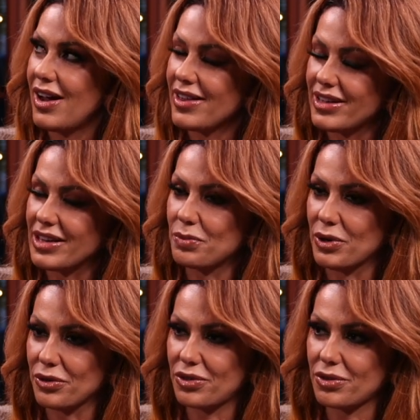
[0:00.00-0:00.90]
I think,
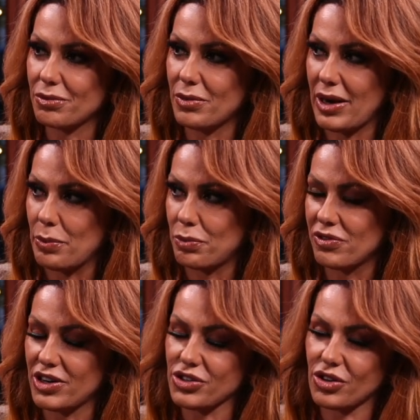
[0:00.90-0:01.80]
both my
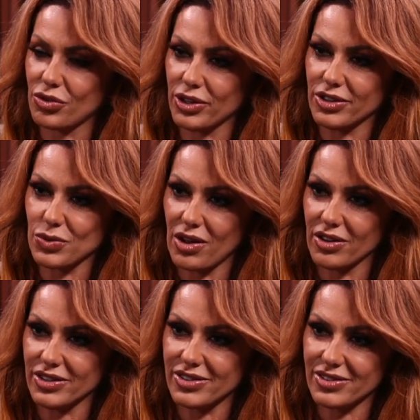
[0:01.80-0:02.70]
professional career as well
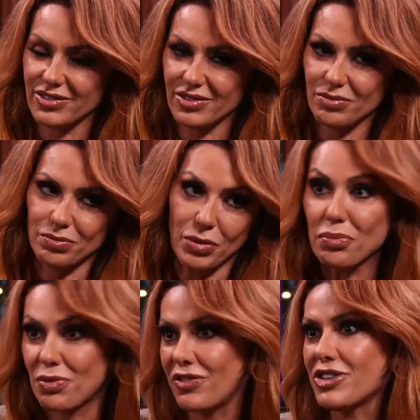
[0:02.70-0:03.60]
as
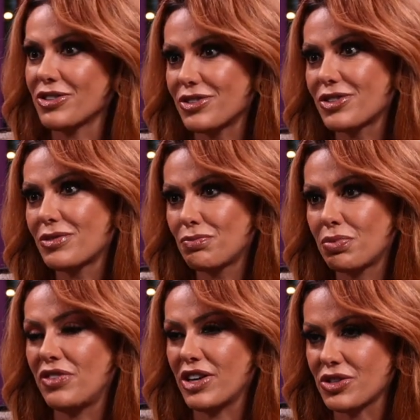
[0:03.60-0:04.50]
both professional
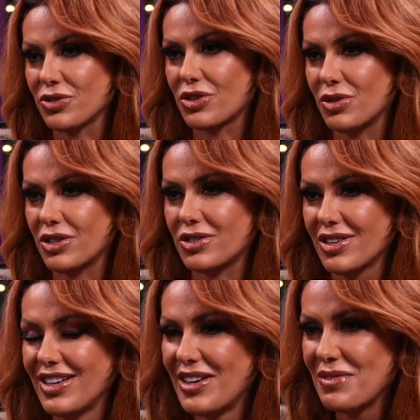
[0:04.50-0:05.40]
careers,
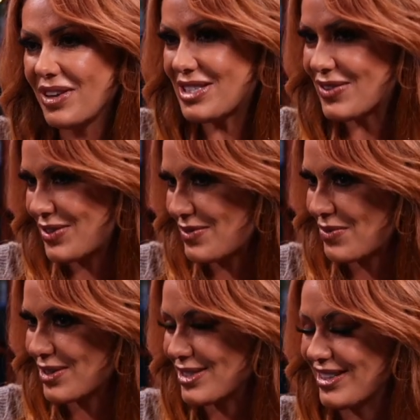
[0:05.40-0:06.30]
Plus, it's fun in my
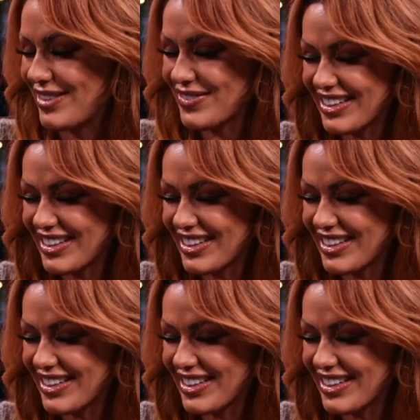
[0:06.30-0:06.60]
personal life.